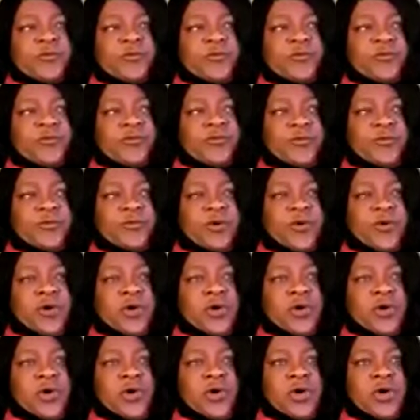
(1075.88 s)

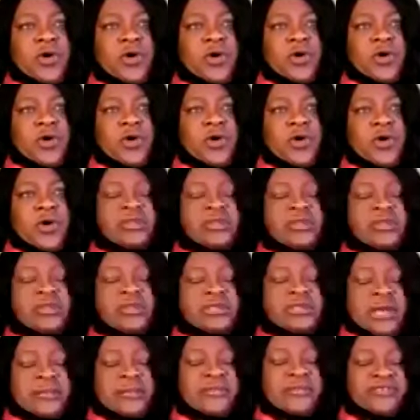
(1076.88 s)
for, depending on the type
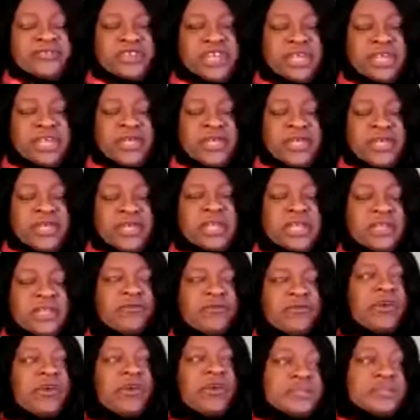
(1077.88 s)
of chair that you need? For
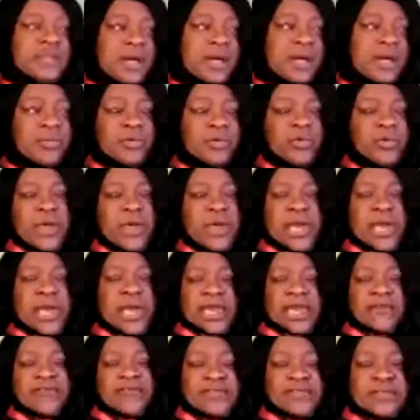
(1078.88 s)
example, if
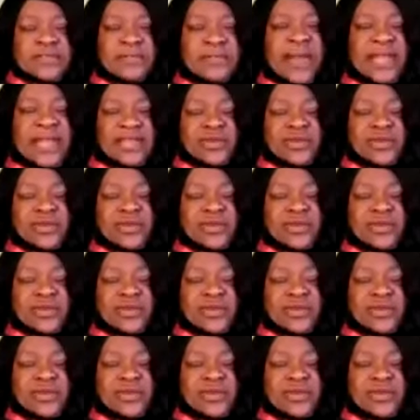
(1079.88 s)
it's a manual